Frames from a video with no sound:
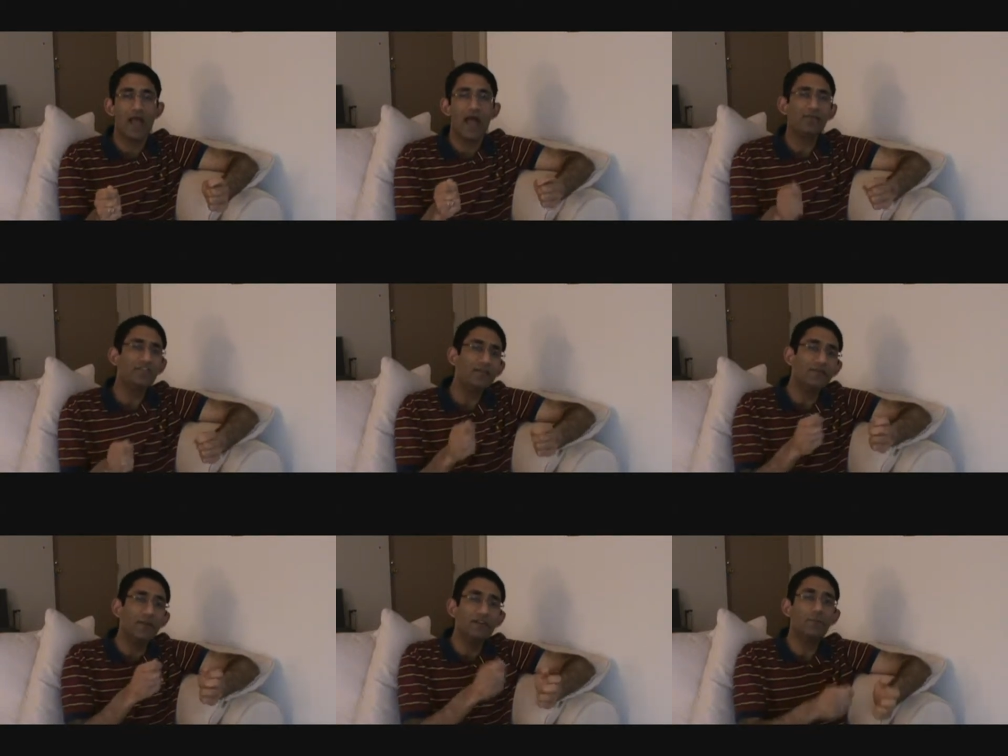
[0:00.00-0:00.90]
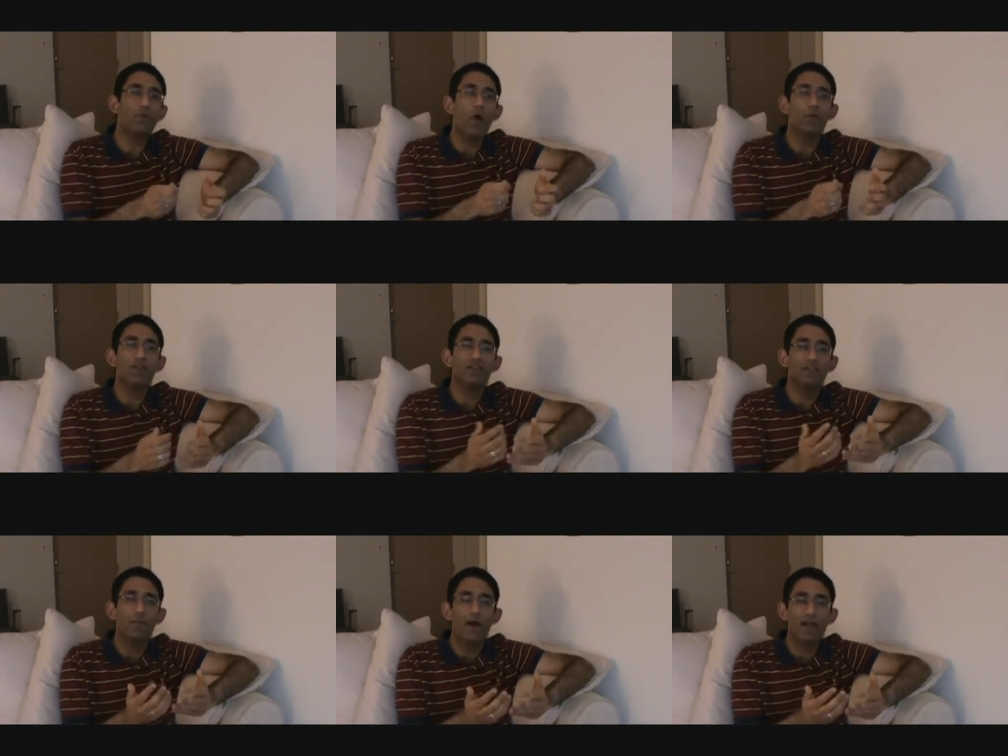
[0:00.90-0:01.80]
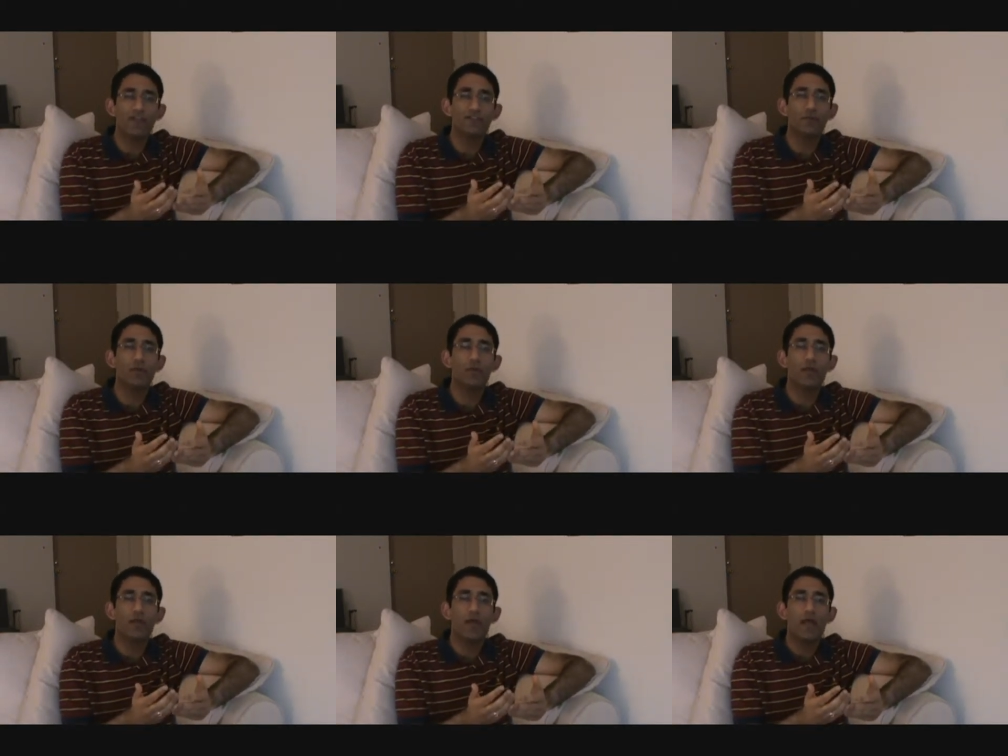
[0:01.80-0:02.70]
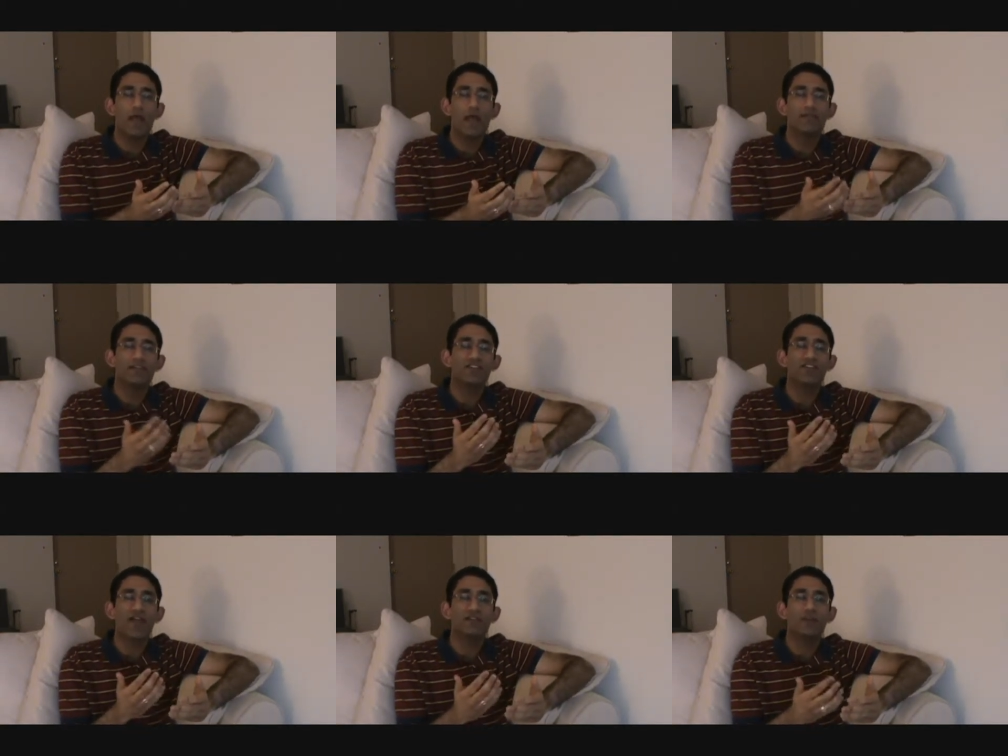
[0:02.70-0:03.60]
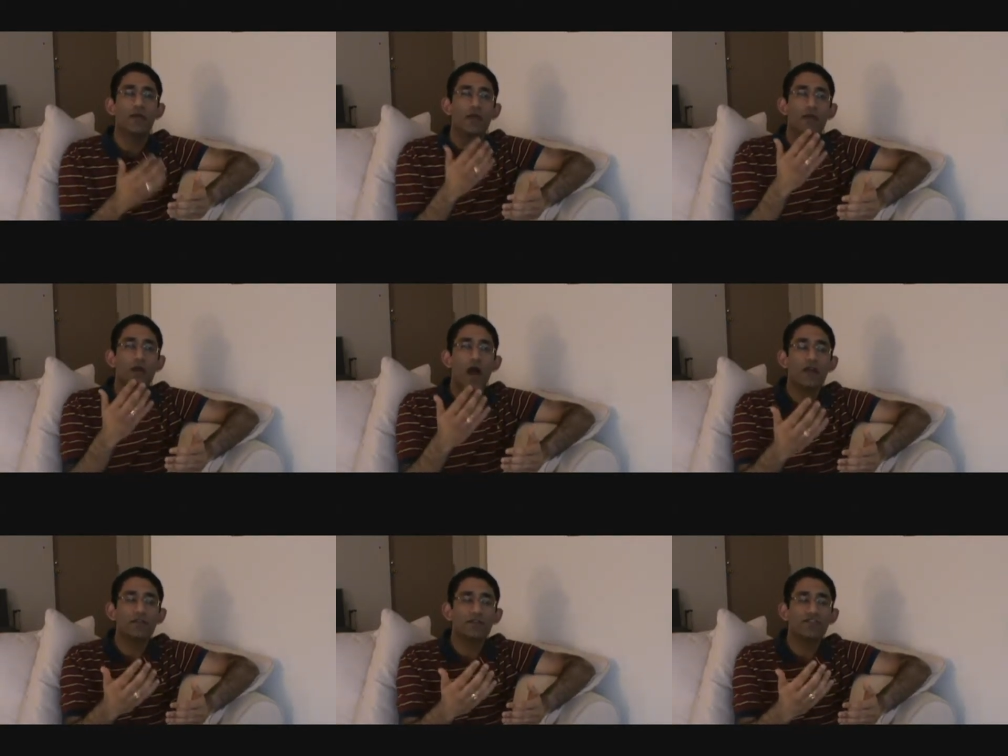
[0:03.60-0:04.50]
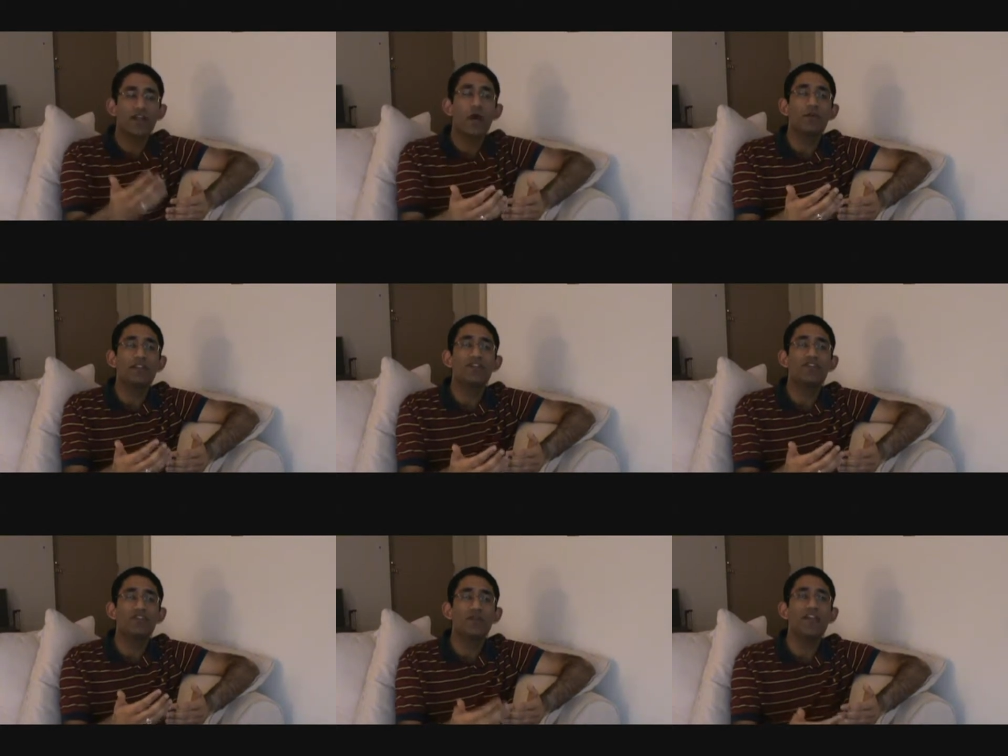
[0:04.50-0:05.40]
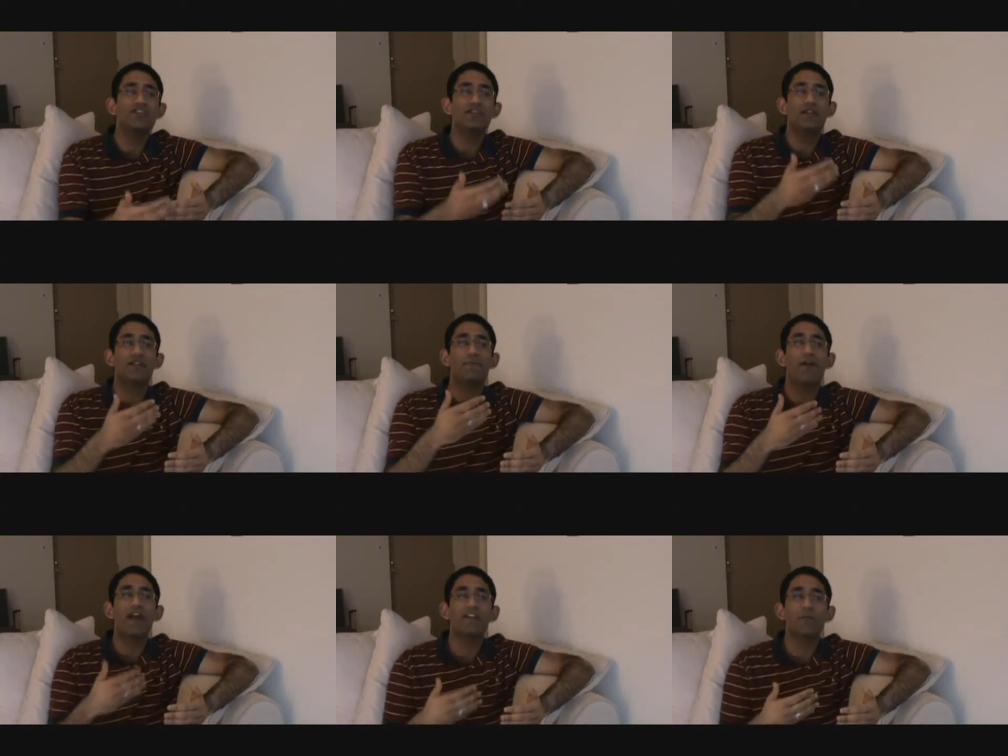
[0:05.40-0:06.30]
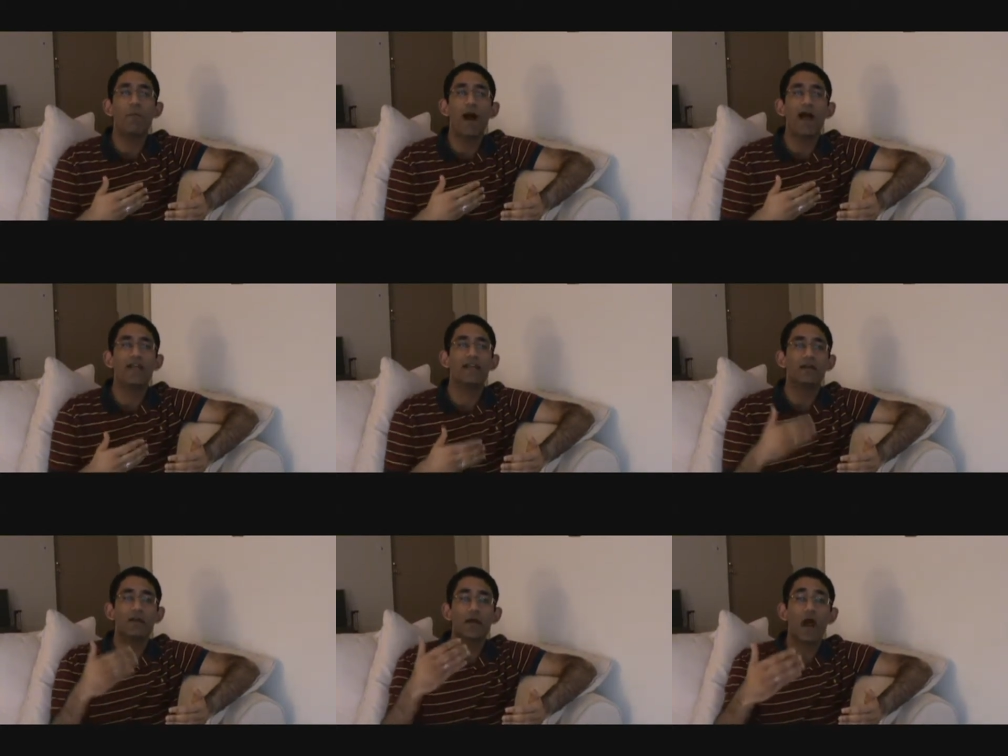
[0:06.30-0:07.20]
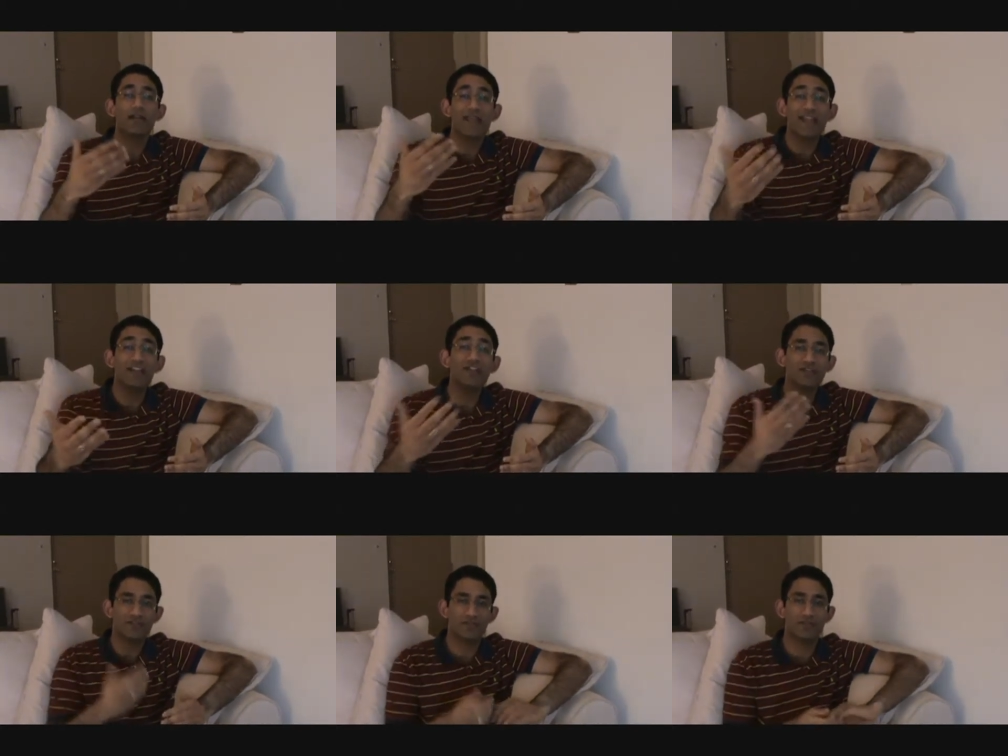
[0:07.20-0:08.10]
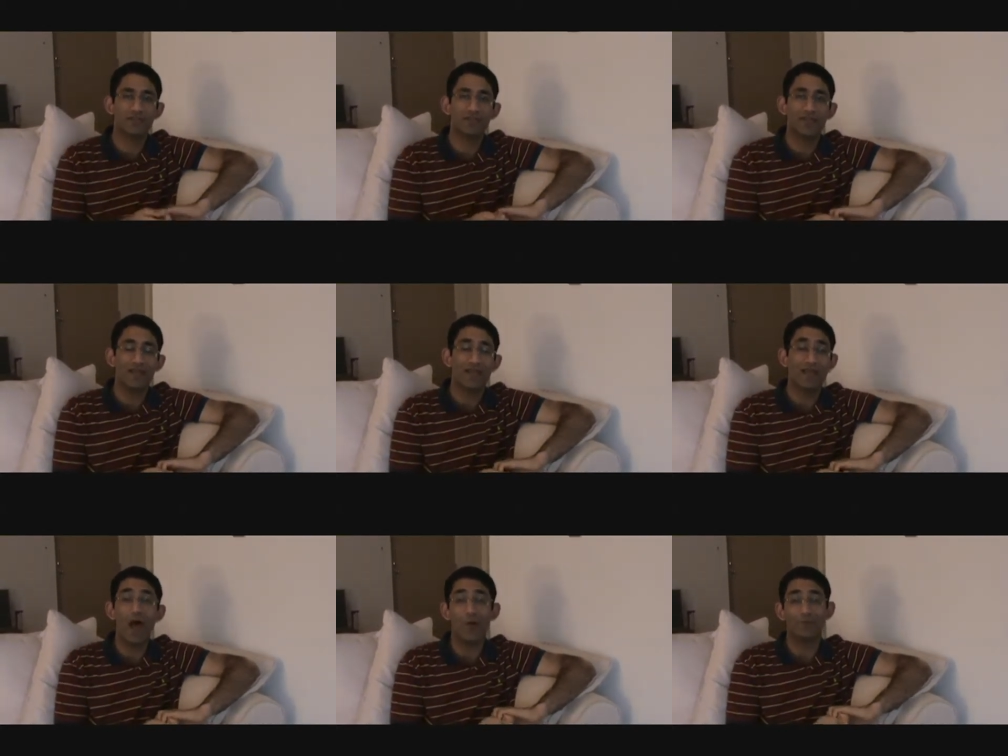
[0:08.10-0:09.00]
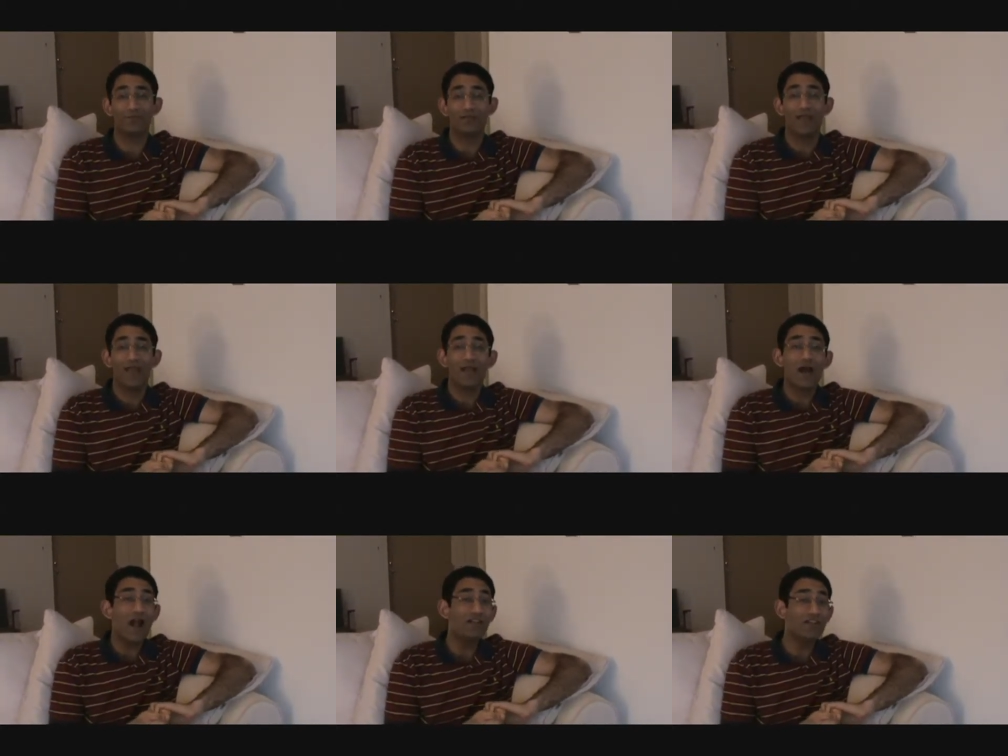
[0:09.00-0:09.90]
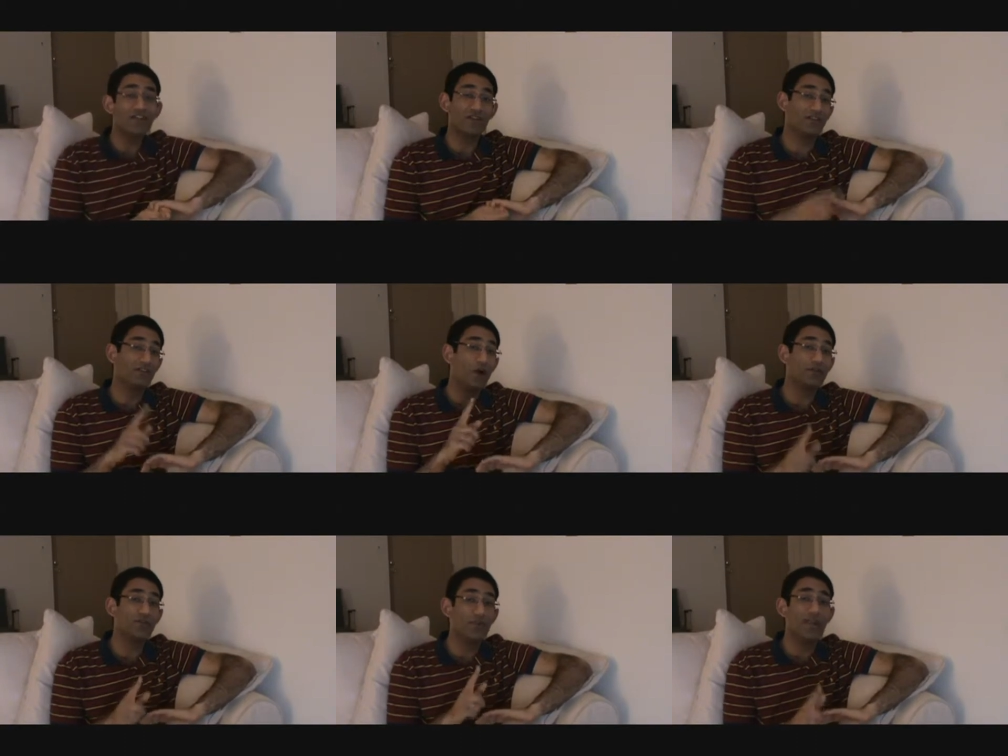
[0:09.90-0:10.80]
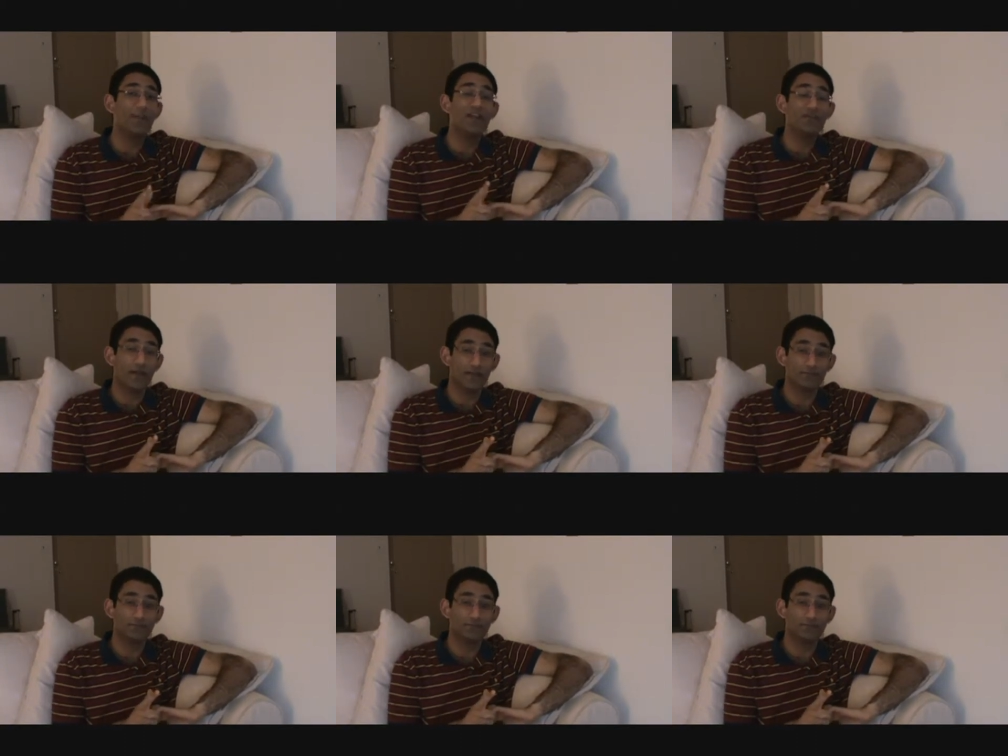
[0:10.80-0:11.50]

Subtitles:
I've seen some other formulas in the market too, such as cart checkout initiation divided by cart additions. Now, cart addition is not a unique metric.